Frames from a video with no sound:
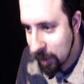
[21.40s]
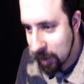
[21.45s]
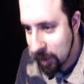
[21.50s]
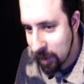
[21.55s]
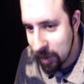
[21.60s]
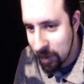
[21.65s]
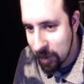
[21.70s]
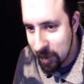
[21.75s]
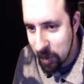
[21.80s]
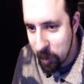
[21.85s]

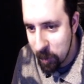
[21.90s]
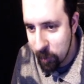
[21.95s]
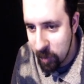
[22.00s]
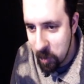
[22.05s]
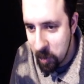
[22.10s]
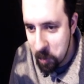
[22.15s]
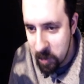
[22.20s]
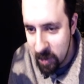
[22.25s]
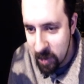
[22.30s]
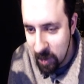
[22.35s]
The
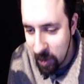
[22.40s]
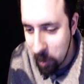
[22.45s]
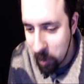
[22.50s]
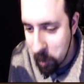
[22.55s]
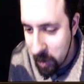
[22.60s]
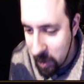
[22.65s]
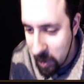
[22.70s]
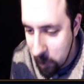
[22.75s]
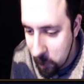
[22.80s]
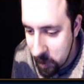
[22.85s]
75%
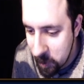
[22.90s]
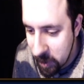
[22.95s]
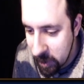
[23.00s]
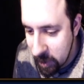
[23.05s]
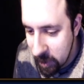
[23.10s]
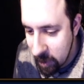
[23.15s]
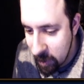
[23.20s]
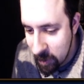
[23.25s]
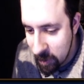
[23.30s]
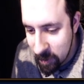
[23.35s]
LB damage at
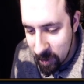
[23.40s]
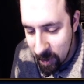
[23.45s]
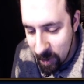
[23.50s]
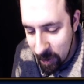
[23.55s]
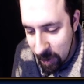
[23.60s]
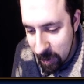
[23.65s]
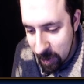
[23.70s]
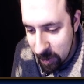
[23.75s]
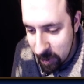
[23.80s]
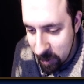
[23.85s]
the end is not
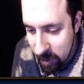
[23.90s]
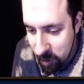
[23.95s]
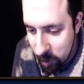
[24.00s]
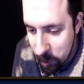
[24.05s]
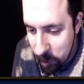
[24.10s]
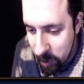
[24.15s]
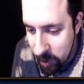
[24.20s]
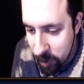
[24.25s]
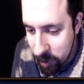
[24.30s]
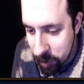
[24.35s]
necessary
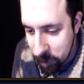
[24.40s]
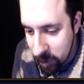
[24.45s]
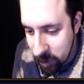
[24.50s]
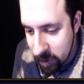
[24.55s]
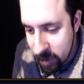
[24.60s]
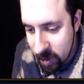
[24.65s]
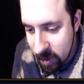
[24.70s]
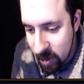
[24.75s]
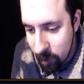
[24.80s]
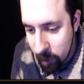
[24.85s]
because her
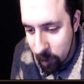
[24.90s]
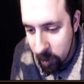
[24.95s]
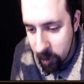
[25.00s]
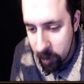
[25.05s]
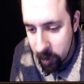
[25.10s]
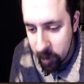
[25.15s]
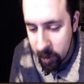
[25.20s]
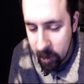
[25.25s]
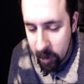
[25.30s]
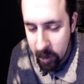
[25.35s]

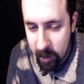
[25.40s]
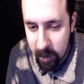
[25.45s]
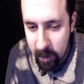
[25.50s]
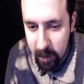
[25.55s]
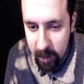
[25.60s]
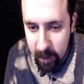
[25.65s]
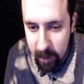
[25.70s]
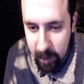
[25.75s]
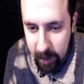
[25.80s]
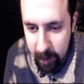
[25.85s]
STMR
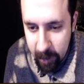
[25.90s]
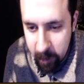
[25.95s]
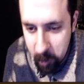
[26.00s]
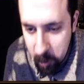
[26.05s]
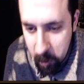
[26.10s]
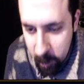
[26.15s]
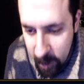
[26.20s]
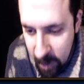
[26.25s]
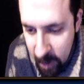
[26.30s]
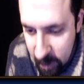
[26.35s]
and her
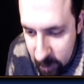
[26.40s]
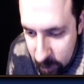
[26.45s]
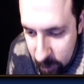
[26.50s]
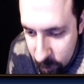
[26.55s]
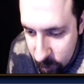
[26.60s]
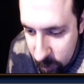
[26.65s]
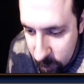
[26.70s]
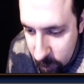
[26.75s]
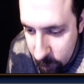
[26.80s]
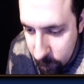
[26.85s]

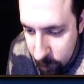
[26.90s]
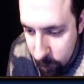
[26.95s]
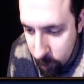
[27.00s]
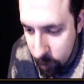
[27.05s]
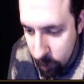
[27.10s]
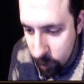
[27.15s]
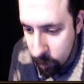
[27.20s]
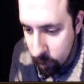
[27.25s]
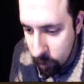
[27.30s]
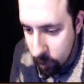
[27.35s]
passives give
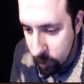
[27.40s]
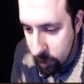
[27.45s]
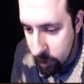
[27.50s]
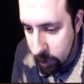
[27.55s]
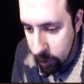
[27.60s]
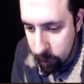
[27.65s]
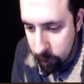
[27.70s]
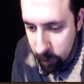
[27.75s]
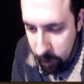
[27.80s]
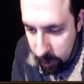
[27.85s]
her
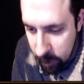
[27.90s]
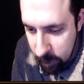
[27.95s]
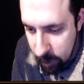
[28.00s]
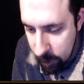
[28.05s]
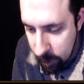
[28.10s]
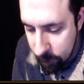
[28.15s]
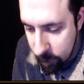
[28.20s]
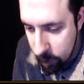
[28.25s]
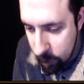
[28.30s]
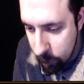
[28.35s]
nearly
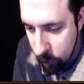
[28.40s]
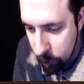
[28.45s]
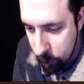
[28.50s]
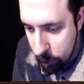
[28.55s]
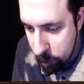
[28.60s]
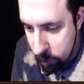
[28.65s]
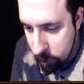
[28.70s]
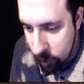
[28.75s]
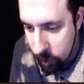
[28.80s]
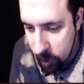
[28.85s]
enough to,
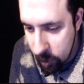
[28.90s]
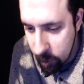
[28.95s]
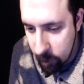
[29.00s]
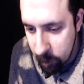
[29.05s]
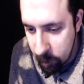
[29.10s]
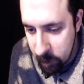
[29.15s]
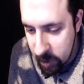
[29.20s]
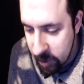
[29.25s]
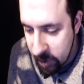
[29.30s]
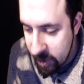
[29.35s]
to,
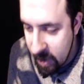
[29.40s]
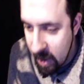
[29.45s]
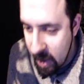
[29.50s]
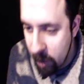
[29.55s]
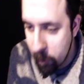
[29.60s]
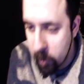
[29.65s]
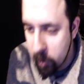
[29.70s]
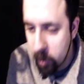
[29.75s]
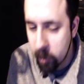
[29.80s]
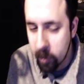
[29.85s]
to
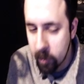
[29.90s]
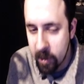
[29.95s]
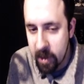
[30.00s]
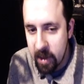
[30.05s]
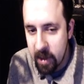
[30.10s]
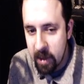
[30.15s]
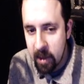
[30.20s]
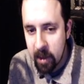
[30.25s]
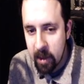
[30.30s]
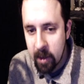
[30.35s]
cap it
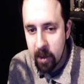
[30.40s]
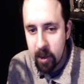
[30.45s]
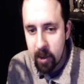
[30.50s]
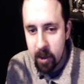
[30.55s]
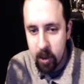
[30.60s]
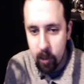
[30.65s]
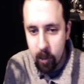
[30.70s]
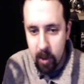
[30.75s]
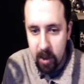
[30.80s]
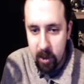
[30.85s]
already.
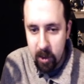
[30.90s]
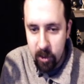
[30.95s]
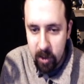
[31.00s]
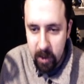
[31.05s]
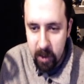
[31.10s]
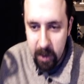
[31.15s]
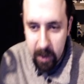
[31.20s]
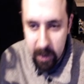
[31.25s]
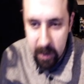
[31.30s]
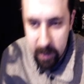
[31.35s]
So why does she
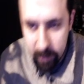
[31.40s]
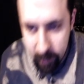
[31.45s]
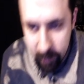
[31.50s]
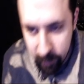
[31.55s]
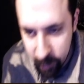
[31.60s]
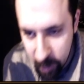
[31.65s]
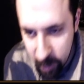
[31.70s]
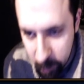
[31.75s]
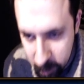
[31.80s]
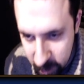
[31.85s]
need
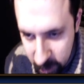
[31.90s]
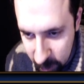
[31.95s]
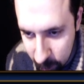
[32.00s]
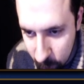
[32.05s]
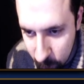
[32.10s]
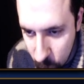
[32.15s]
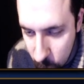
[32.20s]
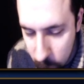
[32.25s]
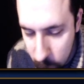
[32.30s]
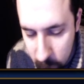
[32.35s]
75%
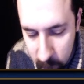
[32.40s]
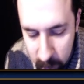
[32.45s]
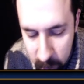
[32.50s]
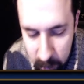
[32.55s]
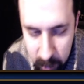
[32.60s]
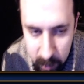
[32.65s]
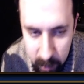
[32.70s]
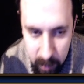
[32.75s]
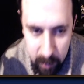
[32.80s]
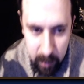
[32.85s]
more?
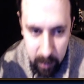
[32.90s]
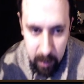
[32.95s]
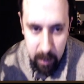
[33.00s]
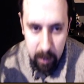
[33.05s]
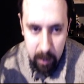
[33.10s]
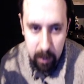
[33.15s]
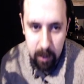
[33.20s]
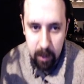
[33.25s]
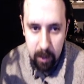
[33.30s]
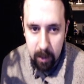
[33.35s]

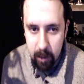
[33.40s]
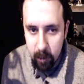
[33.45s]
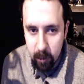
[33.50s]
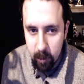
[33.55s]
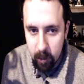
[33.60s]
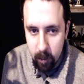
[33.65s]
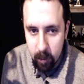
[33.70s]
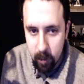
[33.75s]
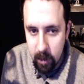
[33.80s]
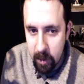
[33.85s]
I don't
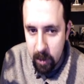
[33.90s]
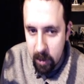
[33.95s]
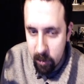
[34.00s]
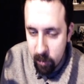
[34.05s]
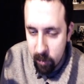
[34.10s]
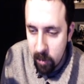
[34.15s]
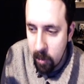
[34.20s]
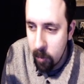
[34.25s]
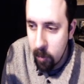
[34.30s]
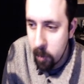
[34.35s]
know. I guess
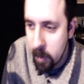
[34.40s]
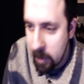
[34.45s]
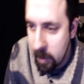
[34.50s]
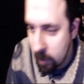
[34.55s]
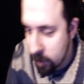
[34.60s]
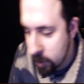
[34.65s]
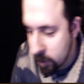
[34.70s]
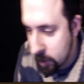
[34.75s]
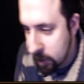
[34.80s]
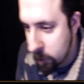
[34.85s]
for everybody
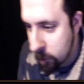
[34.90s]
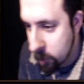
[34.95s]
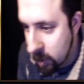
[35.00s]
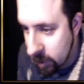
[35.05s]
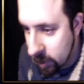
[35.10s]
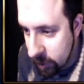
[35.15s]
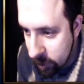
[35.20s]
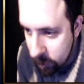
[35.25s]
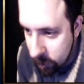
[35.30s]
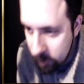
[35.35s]
else who would
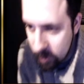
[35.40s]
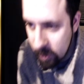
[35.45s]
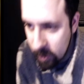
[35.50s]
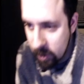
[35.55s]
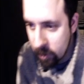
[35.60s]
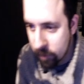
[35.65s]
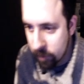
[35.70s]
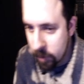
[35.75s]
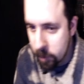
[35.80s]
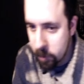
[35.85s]
like to use it in
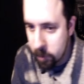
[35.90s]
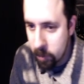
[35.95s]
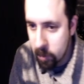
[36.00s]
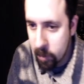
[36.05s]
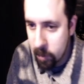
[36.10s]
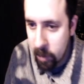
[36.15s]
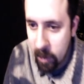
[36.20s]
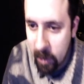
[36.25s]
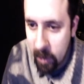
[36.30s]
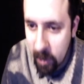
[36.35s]
the future.
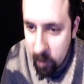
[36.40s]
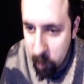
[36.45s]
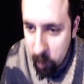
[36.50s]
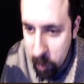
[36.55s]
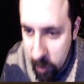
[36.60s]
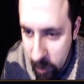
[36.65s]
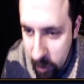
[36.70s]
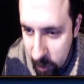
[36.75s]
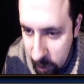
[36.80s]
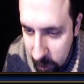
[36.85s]

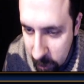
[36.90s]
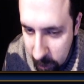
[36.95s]
But